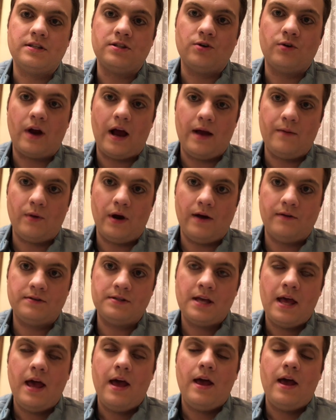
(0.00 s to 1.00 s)
is your
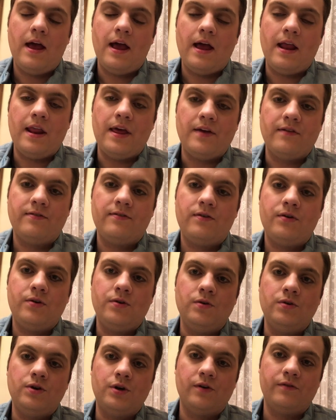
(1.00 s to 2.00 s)
eyebrows. And if
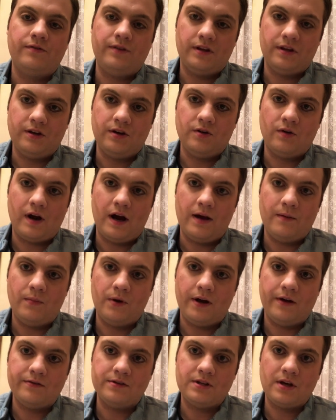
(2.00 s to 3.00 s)
you don't fill in your
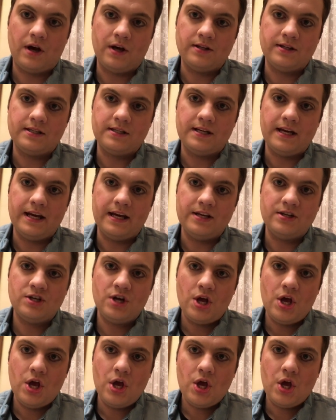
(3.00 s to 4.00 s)
eyebrows on the stage,
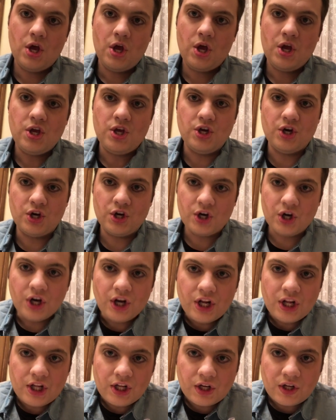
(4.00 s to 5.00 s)
you're
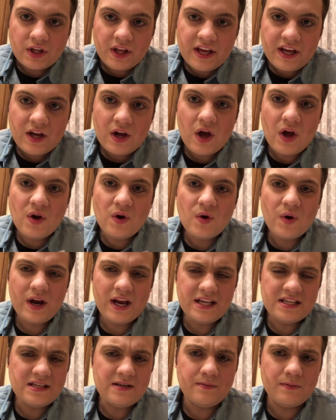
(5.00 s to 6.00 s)
gonna look like a
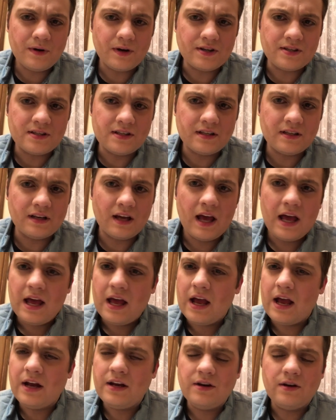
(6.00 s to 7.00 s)
crazy person,
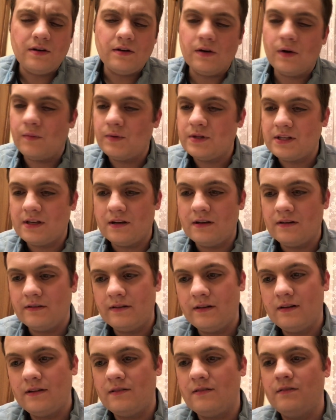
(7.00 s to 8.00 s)
and no one's gonna.
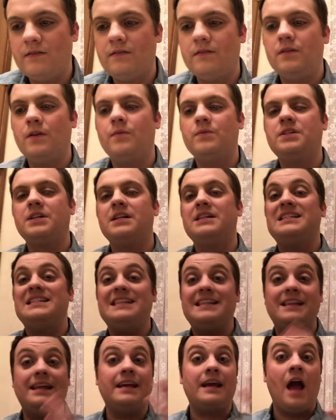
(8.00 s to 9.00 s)
No one's gonna
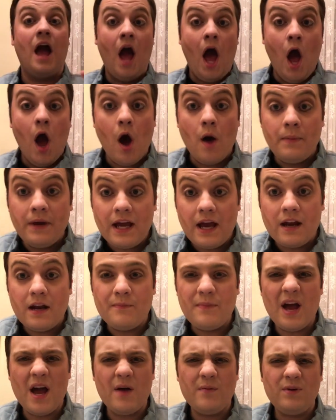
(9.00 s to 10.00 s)
see like, oh my god,
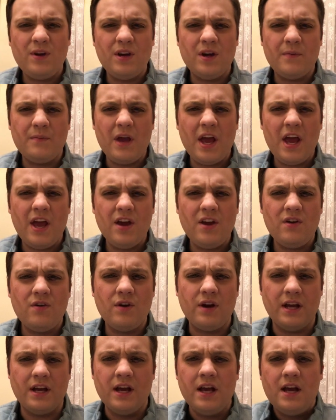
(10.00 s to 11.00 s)
I'm happy, I'm
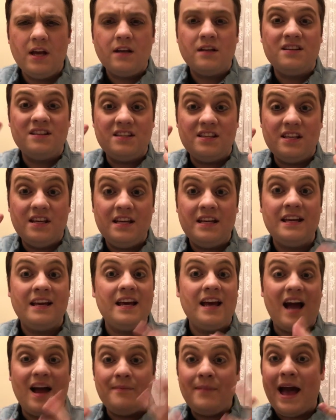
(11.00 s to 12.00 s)
angry. Cause see,
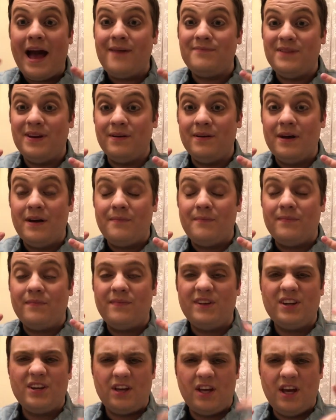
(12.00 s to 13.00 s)
I'm happy,
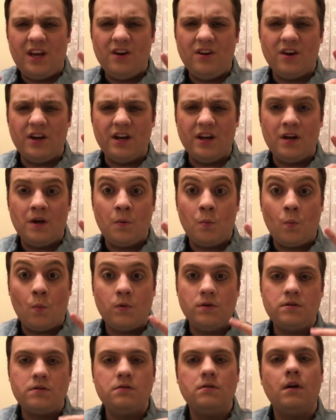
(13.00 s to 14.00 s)
angry,
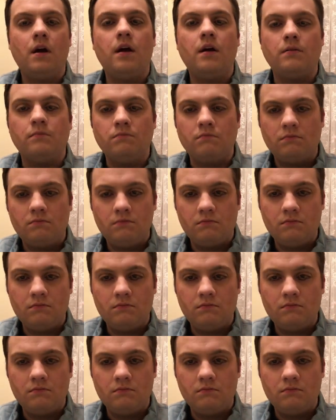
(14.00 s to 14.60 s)
sad.